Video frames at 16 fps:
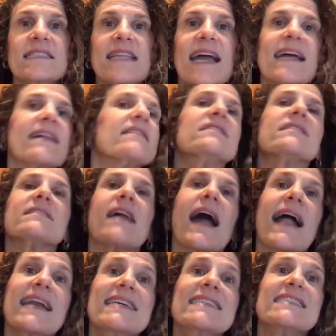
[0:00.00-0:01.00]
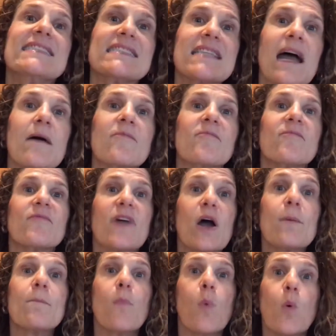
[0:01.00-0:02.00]
Taking a tiny step
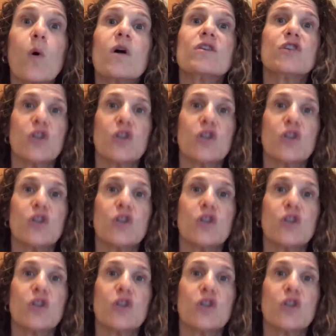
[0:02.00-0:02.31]
felt more